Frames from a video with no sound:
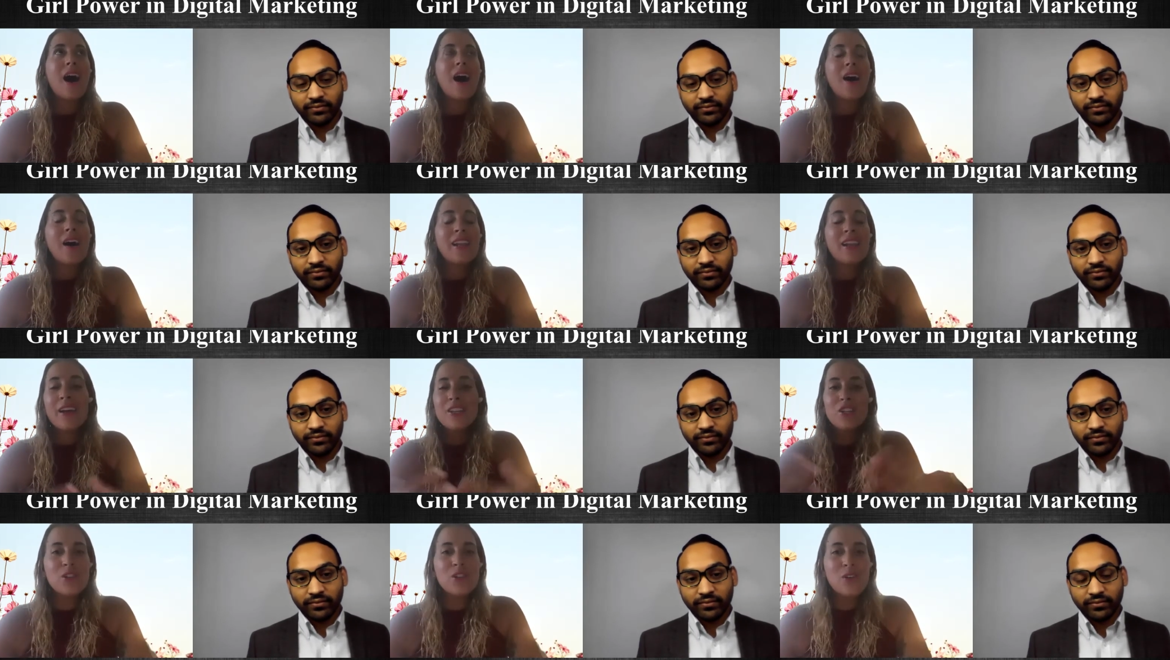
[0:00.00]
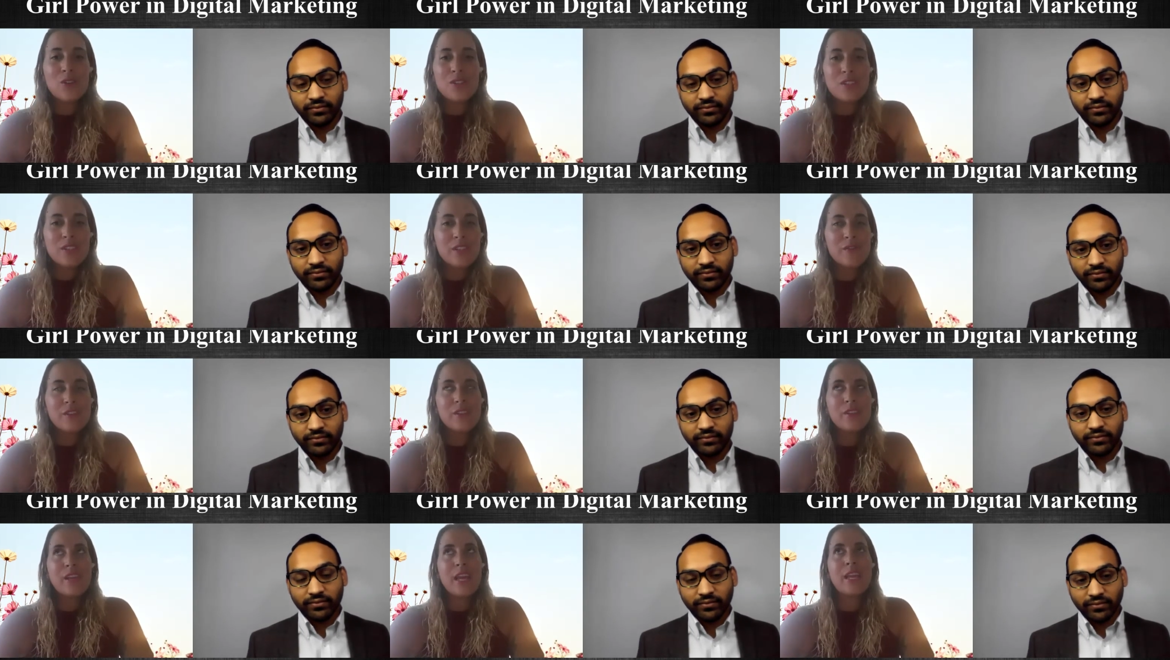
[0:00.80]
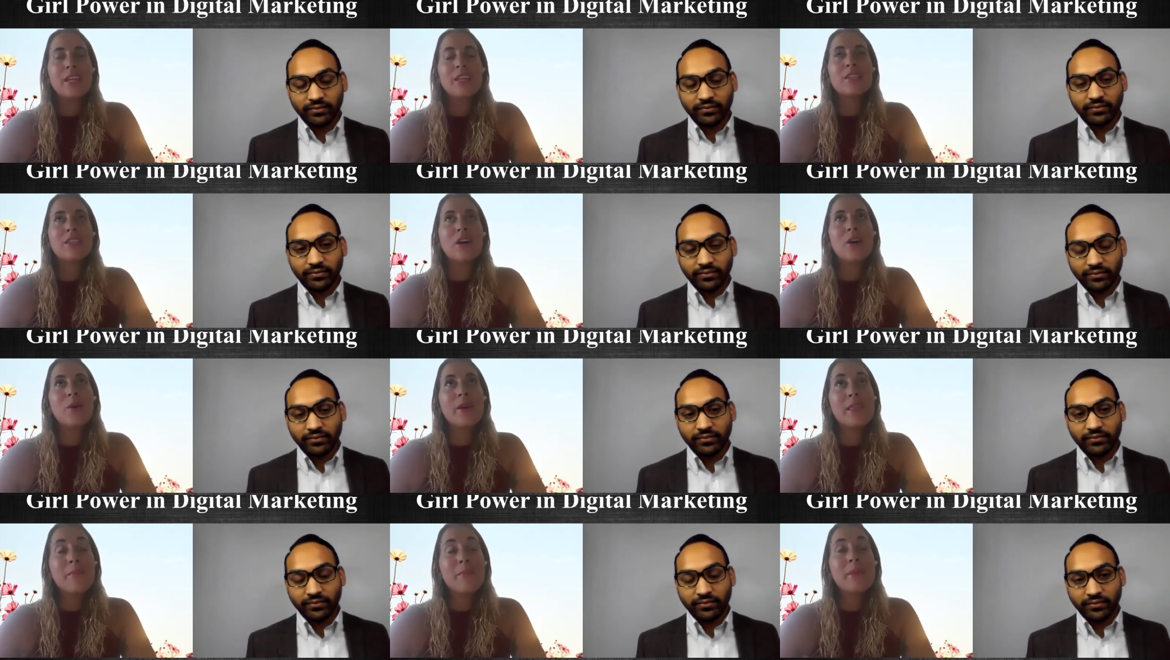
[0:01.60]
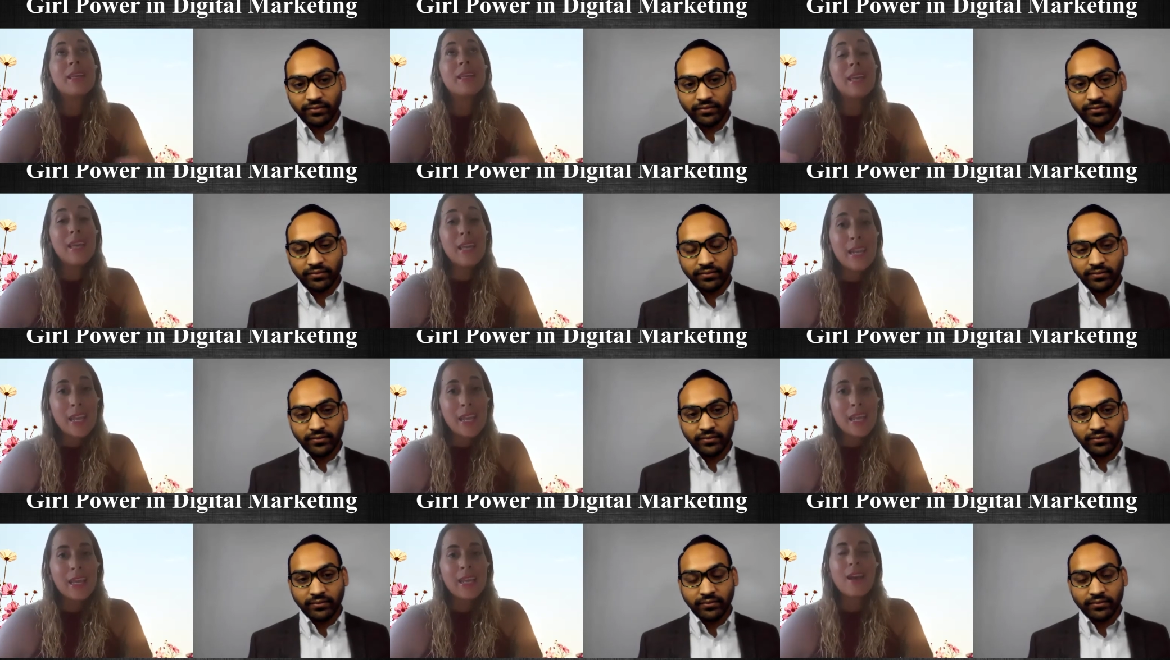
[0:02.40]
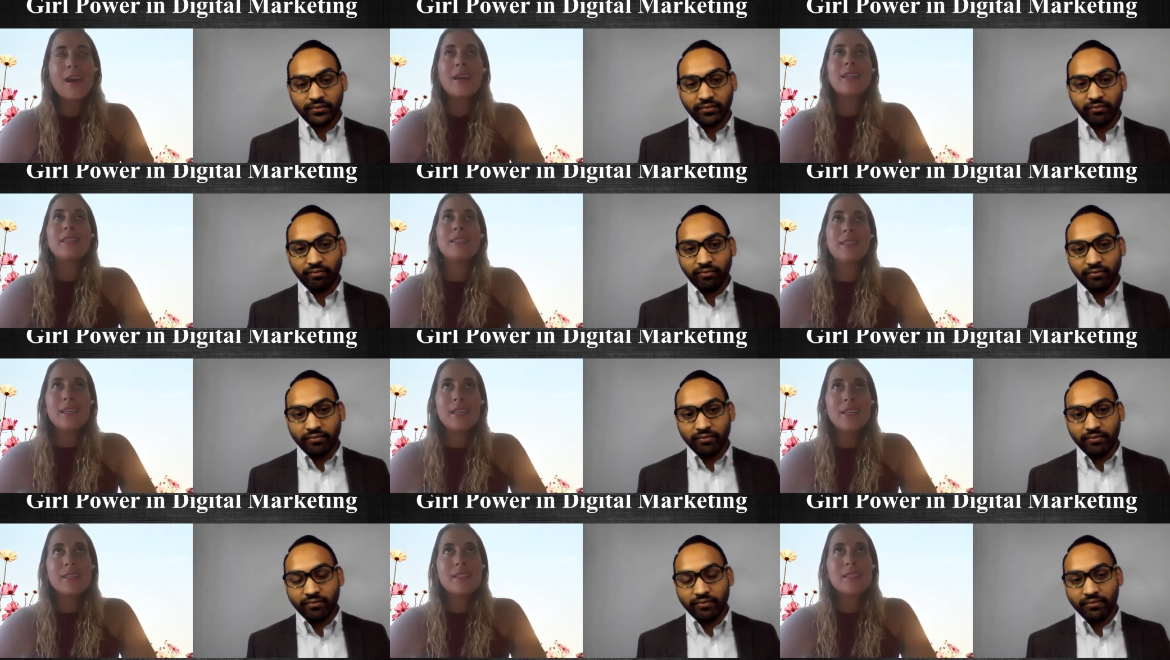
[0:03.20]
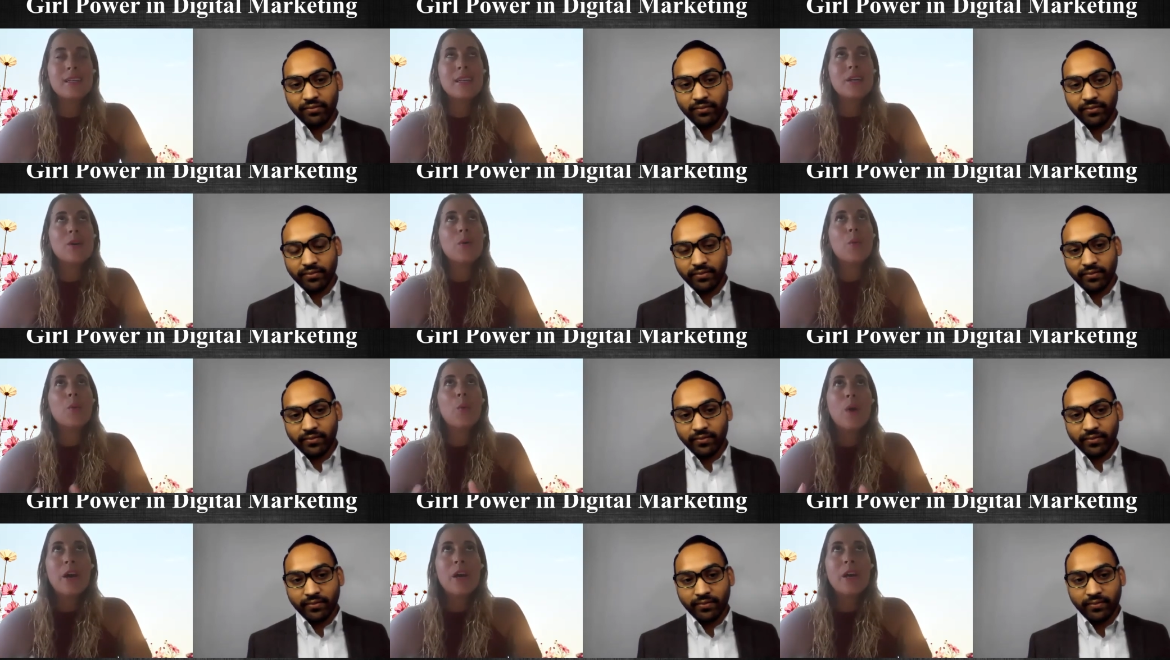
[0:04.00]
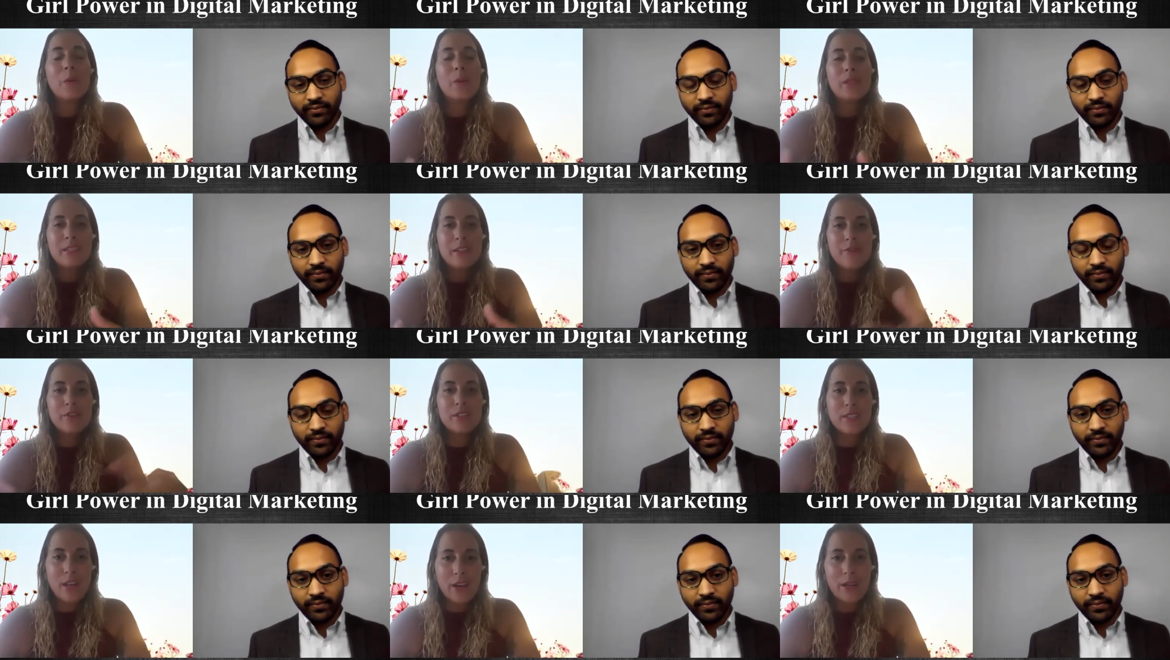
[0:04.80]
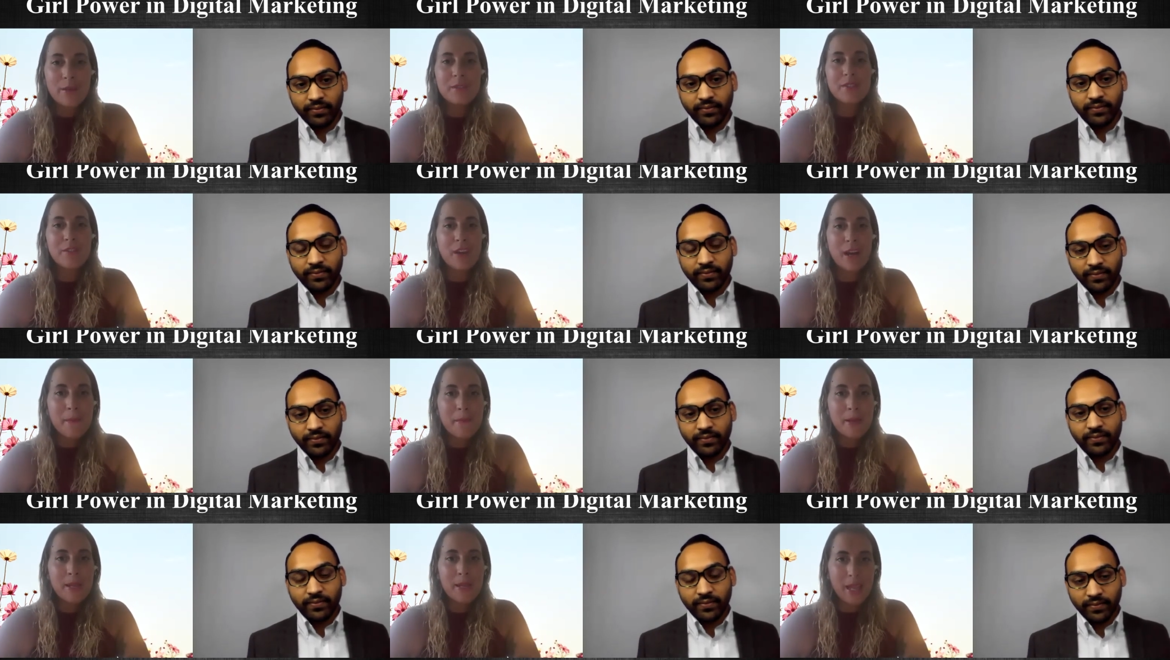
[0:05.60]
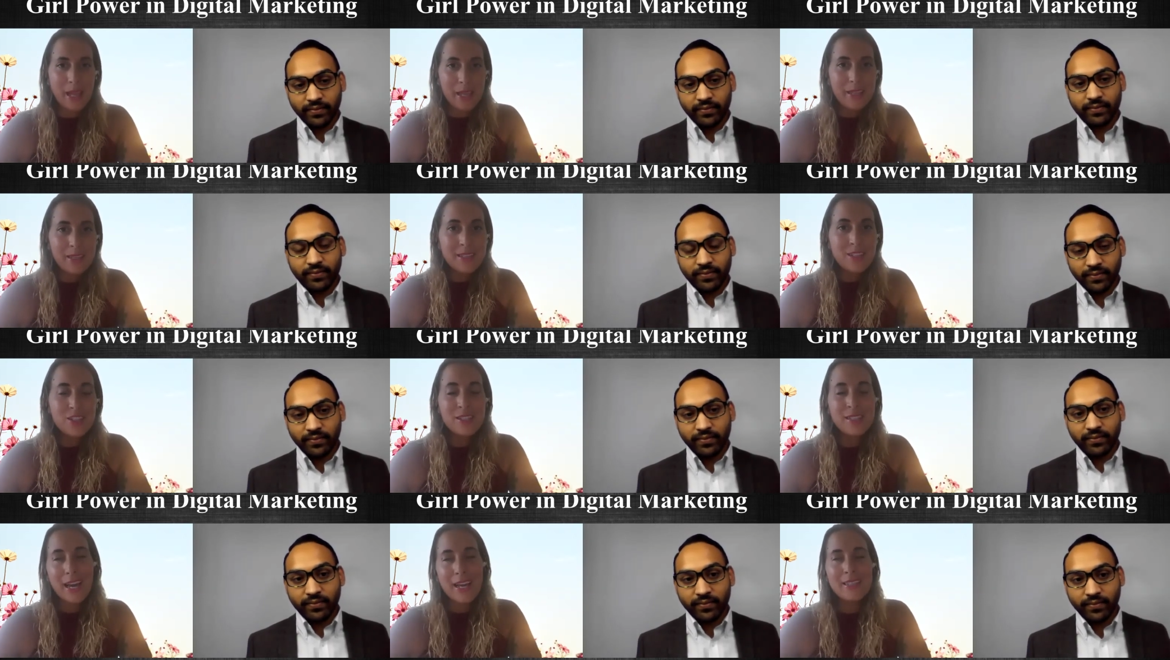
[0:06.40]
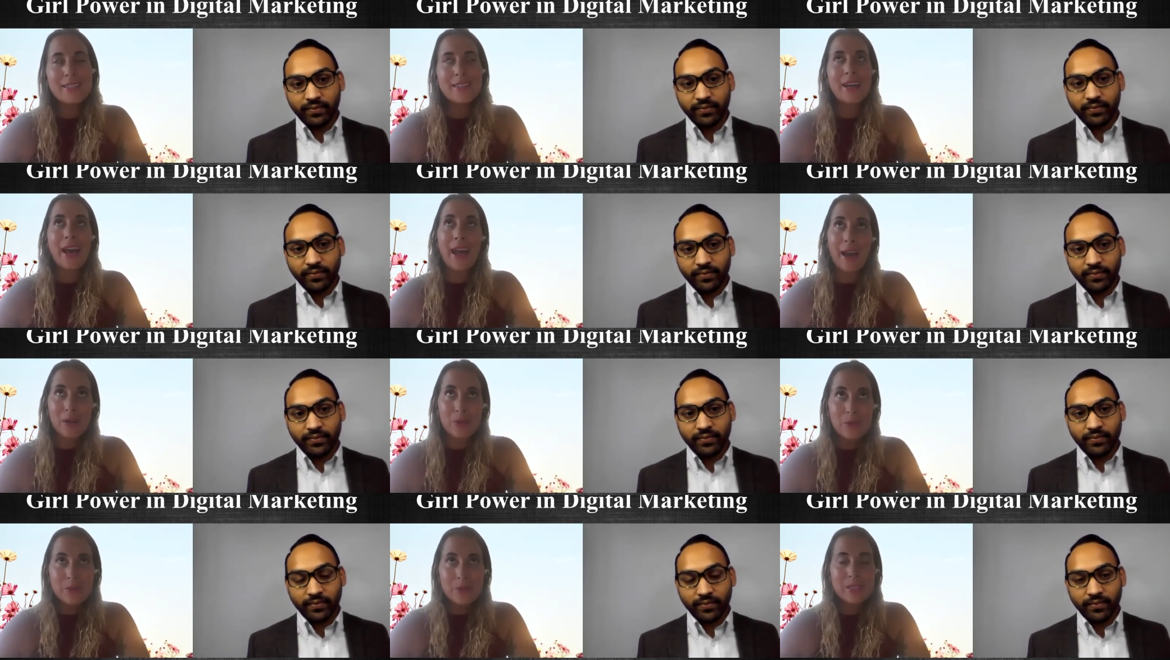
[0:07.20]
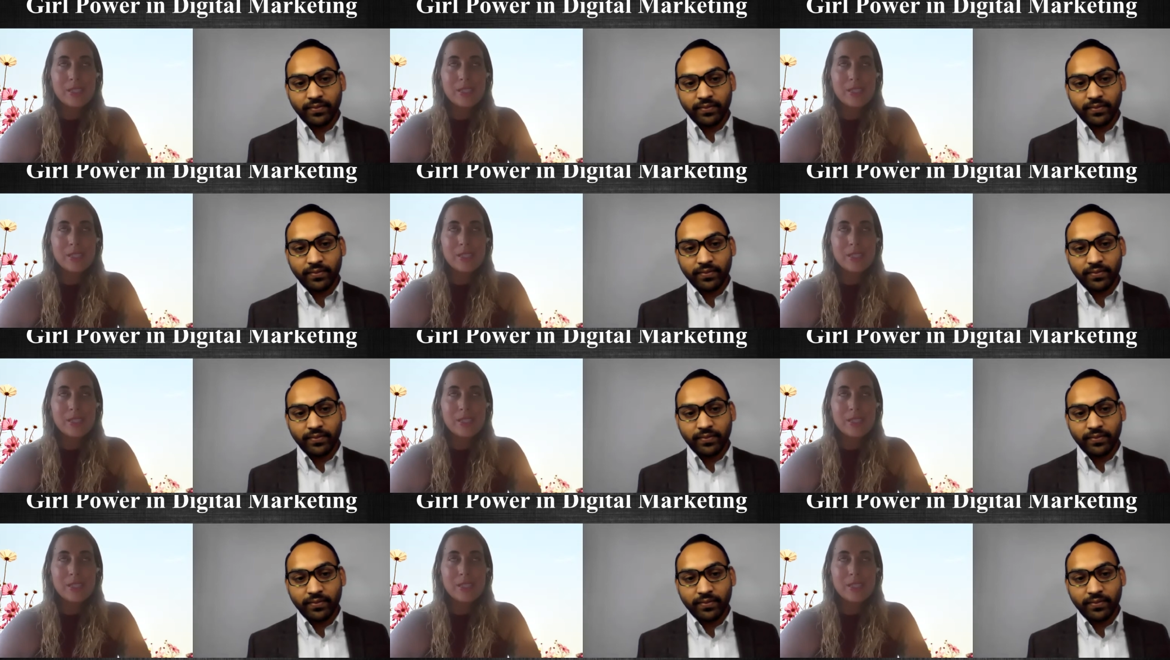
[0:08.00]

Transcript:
Speaker 1: I like to do lots of different things. So in the beginning, I did work with different types of companies to test it out.